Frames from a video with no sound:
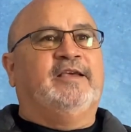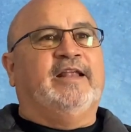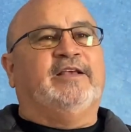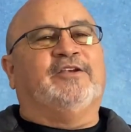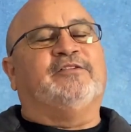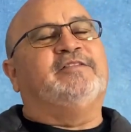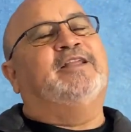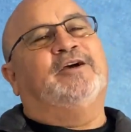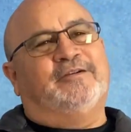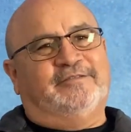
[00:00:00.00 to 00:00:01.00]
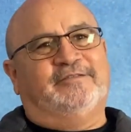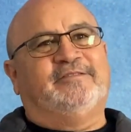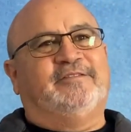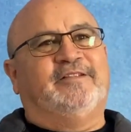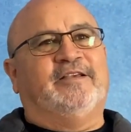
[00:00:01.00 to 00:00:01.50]
And he goes, no.
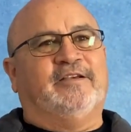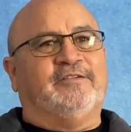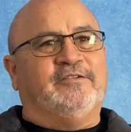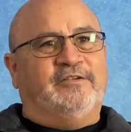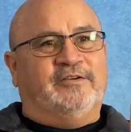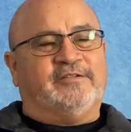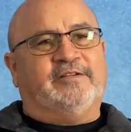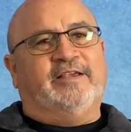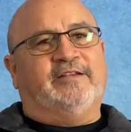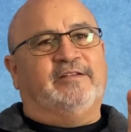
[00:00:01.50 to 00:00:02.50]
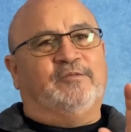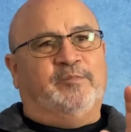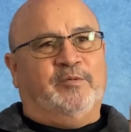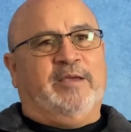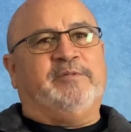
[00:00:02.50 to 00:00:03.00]
He goes, your slate
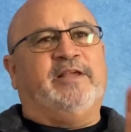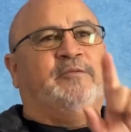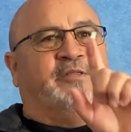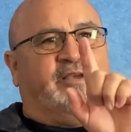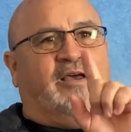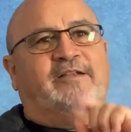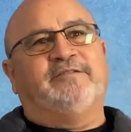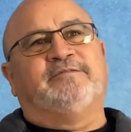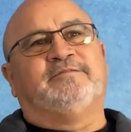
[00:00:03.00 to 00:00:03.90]
will be wiped clean with God.